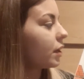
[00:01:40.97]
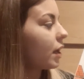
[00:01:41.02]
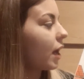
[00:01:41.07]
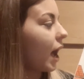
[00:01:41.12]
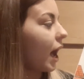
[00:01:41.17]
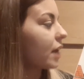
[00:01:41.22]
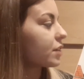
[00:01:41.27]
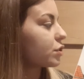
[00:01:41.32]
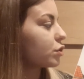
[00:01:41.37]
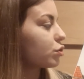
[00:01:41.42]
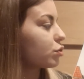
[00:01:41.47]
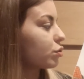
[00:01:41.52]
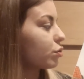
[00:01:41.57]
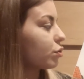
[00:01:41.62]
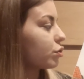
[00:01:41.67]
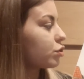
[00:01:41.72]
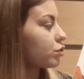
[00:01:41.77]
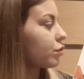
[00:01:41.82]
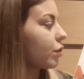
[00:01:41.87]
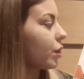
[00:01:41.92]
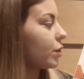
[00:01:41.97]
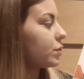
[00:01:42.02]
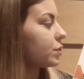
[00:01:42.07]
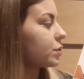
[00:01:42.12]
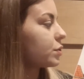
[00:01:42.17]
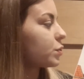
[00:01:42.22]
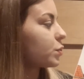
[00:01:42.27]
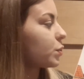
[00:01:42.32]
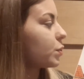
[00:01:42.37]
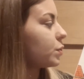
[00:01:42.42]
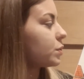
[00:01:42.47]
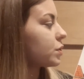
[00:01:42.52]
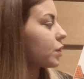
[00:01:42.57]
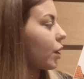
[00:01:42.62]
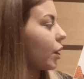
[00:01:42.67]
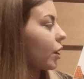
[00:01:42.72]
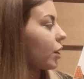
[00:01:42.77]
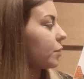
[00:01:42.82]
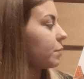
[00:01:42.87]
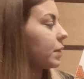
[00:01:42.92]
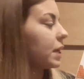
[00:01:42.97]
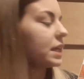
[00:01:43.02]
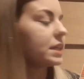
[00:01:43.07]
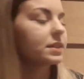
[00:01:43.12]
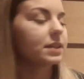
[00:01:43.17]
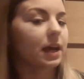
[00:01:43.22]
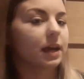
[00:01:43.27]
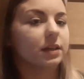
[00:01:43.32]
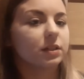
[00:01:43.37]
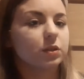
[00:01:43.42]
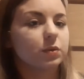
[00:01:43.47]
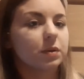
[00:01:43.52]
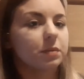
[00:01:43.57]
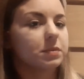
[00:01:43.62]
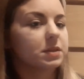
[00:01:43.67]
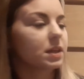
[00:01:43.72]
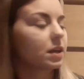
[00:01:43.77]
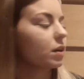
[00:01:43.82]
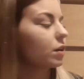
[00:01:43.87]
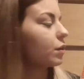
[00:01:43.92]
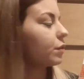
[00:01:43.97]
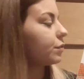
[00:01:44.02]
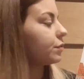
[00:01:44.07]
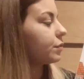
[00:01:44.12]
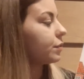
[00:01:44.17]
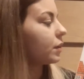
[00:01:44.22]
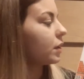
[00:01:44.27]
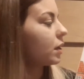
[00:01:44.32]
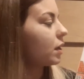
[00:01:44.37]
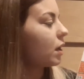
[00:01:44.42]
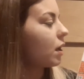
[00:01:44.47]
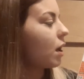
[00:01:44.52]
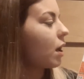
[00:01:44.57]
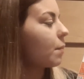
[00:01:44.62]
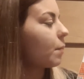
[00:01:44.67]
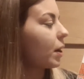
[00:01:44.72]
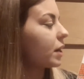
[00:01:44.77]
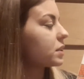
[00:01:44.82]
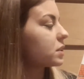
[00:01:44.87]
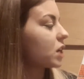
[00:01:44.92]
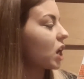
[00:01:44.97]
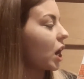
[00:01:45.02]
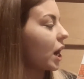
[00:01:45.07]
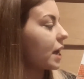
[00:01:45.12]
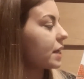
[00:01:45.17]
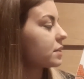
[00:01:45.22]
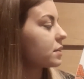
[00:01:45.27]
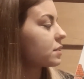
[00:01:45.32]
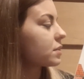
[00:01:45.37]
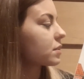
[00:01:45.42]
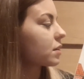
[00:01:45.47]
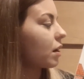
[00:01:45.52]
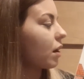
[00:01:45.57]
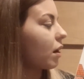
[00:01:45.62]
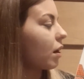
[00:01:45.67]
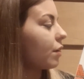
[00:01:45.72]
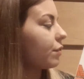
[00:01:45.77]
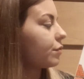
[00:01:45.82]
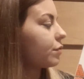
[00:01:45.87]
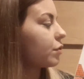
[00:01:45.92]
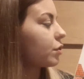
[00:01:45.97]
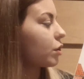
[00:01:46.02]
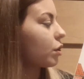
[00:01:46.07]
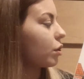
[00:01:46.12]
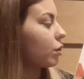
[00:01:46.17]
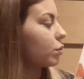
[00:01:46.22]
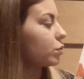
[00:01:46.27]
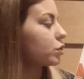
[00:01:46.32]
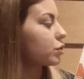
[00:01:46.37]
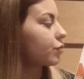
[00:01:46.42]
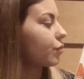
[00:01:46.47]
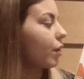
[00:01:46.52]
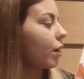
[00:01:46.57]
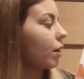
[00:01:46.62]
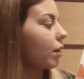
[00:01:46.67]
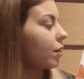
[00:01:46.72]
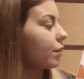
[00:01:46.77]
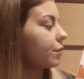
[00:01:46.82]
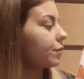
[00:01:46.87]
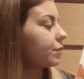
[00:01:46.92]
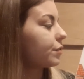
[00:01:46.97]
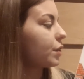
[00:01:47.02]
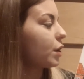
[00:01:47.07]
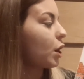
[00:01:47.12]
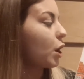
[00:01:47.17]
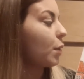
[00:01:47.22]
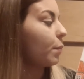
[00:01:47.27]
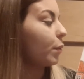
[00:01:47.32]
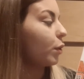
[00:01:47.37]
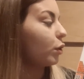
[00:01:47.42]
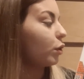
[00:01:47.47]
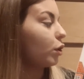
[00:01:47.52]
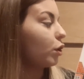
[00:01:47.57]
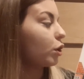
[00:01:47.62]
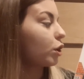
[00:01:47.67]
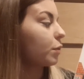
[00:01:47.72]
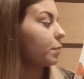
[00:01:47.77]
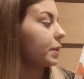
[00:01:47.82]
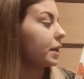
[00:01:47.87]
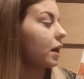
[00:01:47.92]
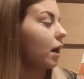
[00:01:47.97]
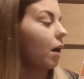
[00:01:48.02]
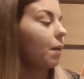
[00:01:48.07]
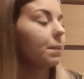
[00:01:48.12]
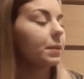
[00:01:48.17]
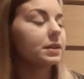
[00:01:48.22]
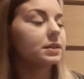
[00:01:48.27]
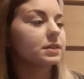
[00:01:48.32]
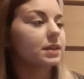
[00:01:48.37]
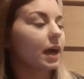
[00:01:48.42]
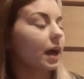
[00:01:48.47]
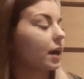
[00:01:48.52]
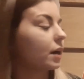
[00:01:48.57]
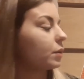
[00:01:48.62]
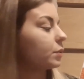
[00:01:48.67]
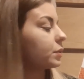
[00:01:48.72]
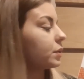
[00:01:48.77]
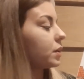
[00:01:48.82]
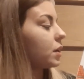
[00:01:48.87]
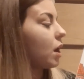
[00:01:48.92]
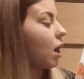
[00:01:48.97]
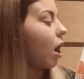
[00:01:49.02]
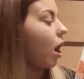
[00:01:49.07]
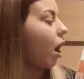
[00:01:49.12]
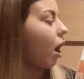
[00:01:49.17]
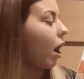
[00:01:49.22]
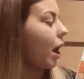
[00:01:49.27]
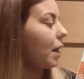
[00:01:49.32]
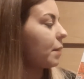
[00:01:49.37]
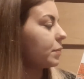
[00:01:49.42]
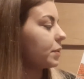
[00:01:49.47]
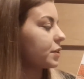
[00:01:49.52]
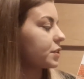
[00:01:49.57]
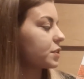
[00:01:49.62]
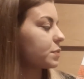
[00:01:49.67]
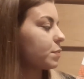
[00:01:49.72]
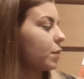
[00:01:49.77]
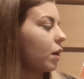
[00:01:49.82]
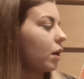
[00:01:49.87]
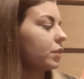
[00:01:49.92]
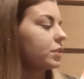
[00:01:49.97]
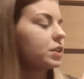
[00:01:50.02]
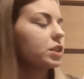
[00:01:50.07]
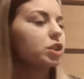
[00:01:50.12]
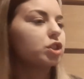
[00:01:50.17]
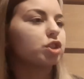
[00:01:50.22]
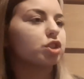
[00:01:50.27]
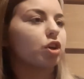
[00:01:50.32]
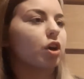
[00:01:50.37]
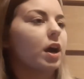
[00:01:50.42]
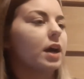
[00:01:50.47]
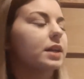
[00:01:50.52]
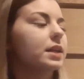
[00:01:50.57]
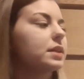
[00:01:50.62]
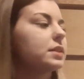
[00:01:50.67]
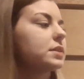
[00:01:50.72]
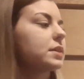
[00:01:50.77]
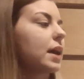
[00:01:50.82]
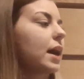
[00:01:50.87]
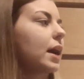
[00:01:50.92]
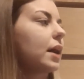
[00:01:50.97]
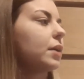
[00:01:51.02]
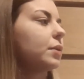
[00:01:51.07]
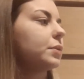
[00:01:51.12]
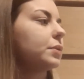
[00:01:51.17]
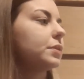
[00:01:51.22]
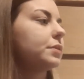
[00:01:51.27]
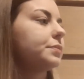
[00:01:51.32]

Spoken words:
As the George strode towards home, he sang to himself, "My tie is a scarf for a cold giraffe, but look me up and down, I'm the smartest giant in town."